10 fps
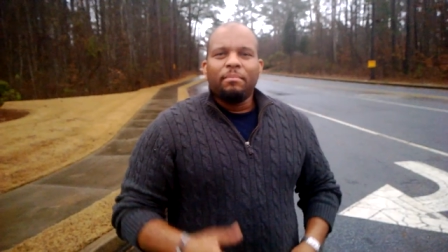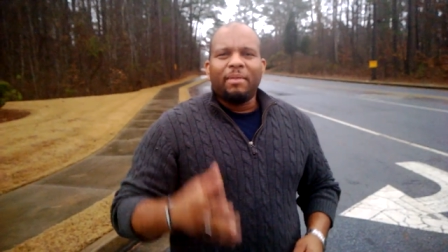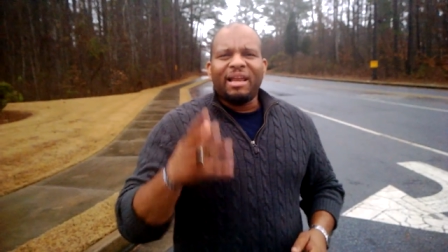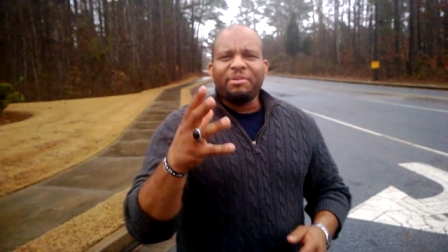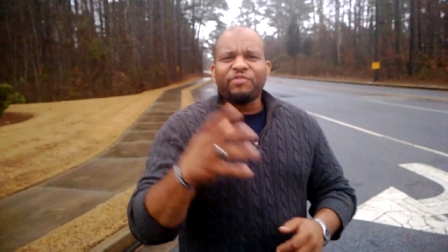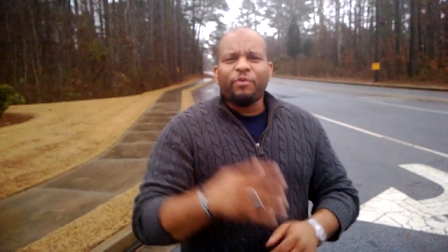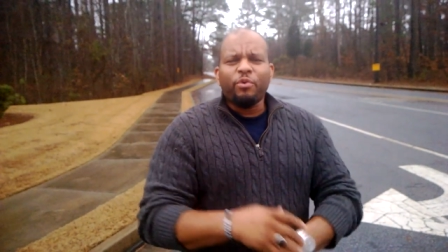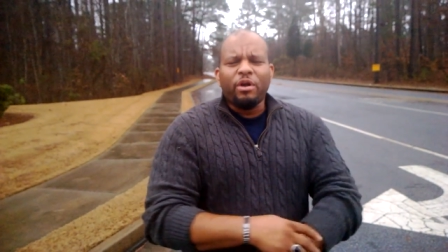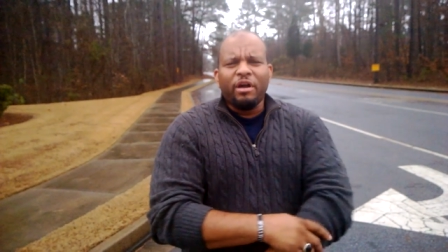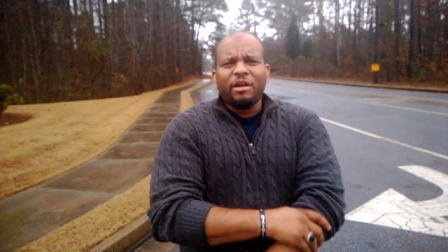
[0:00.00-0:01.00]
My name is
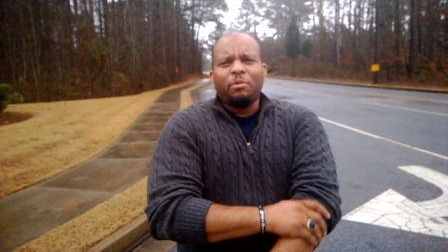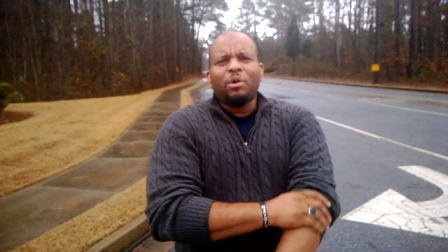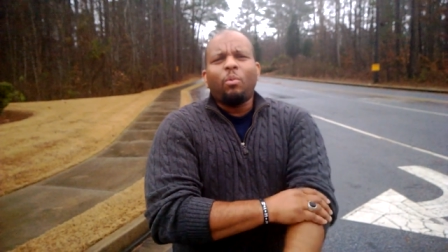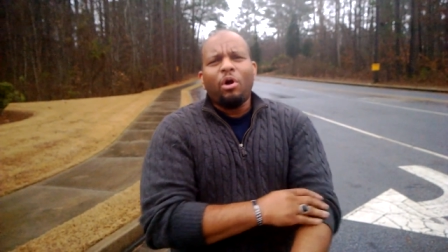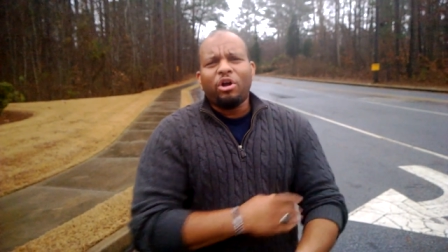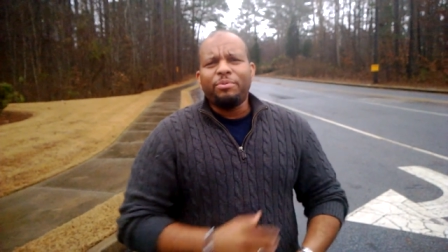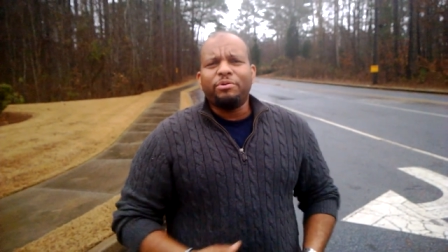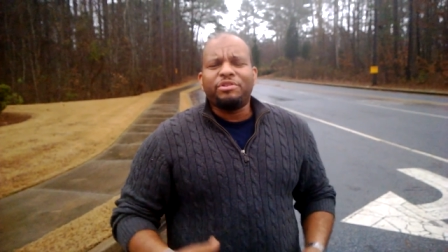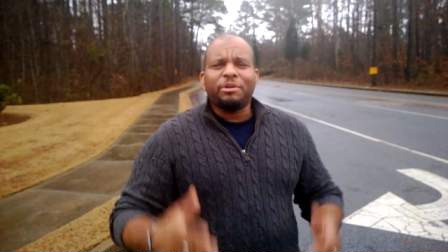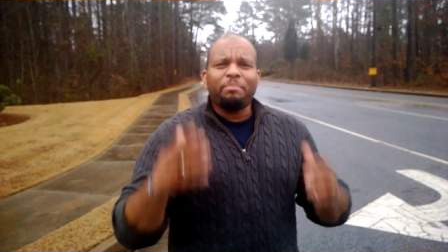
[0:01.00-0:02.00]
Farooq Khan. I want to welcome
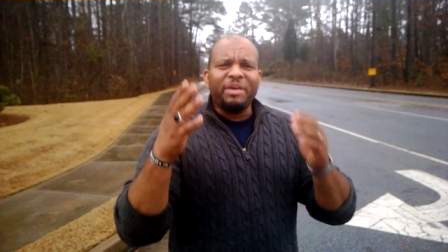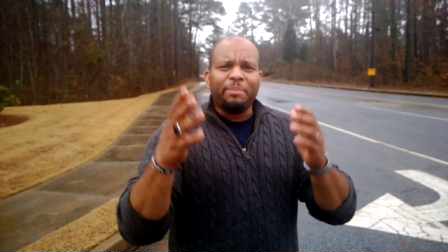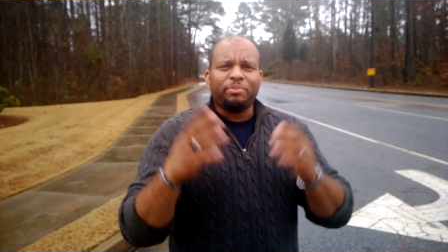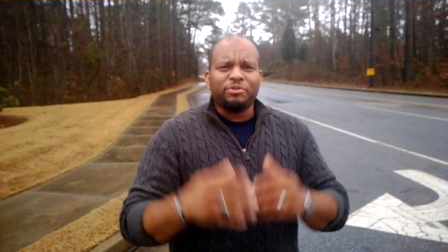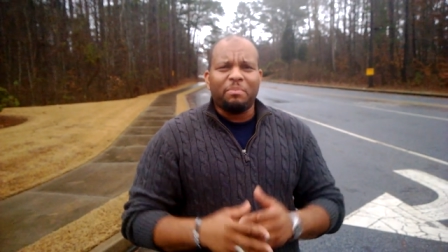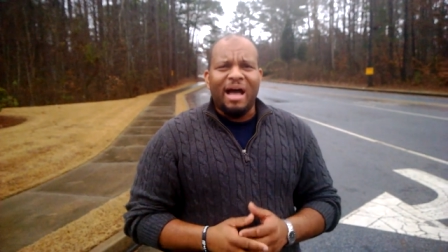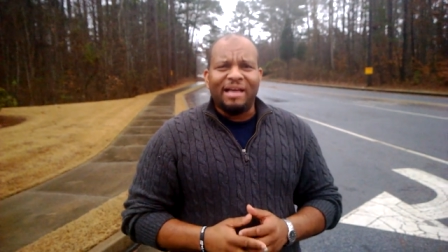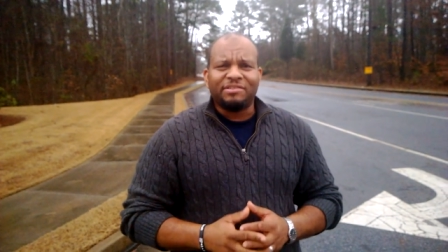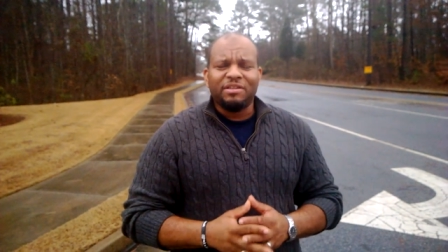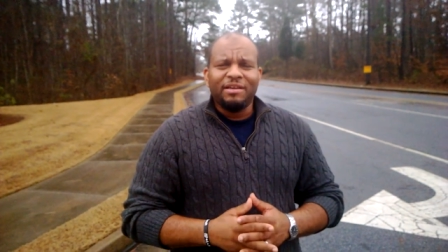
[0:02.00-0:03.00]
you to the People's
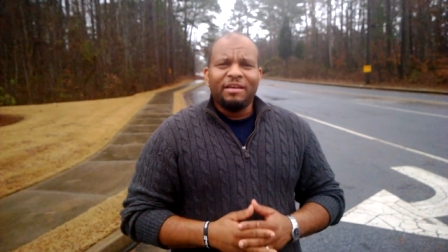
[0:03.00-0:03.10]
Mosque.